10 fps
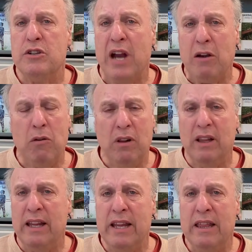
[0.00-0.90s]

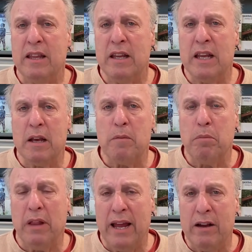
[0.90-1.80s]
generally the
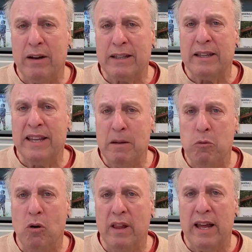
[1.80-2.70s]
player at the
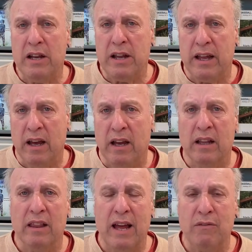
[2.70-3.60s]
T-ball
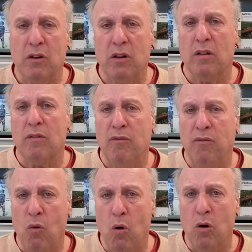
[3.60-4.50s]
level,
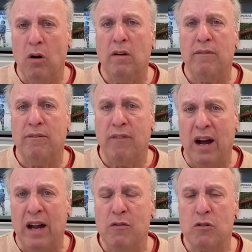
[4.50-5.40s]
4,
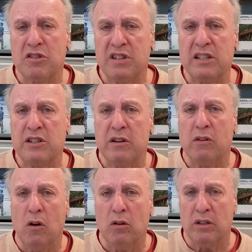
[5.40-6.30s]
5, or 6
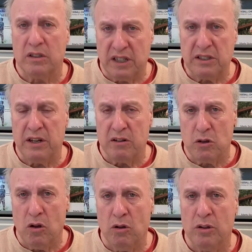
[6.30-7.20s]
years
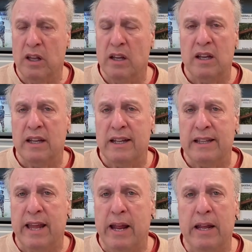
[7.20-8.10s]
old,
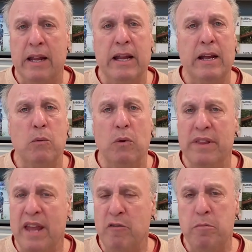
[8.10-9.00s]
they will
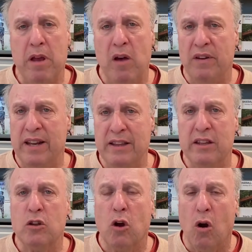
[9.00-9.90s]
never be able to hit
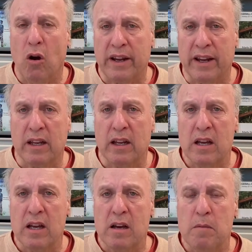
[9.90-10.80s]
the target.
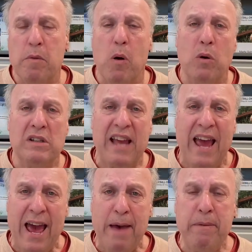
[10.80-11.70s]
But what's
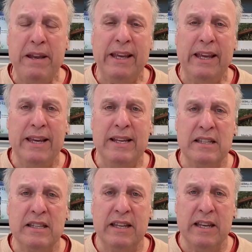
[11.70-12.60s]
happening is
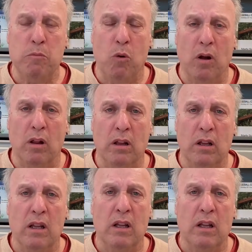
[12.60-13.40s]
in T-ball,